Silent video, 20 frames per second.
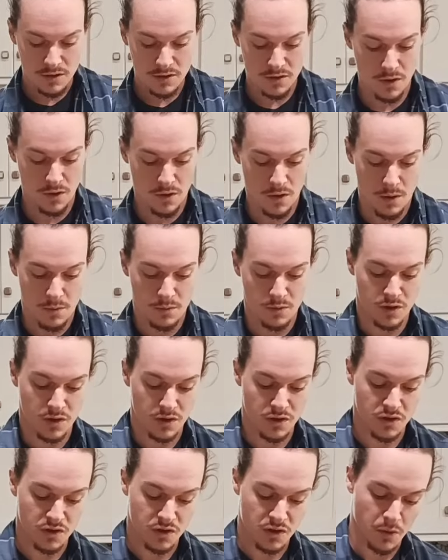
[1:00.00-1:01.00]
So I'm
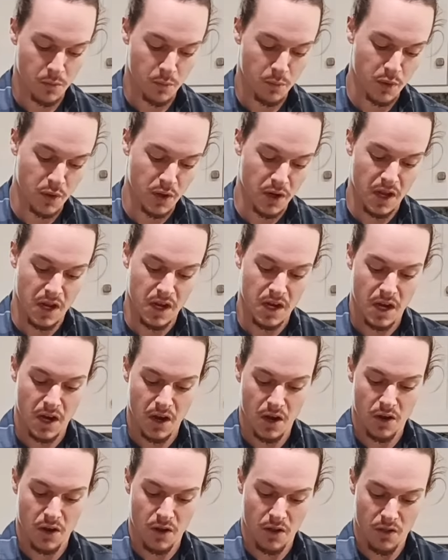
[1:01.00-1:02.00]
just going to put it in
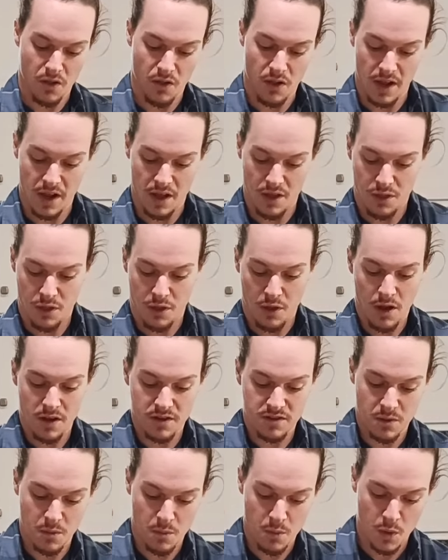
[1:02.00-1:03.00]
here to let it thaw
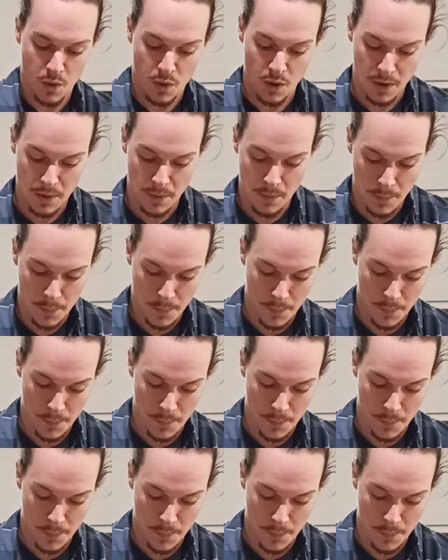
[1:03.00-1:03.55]
some more.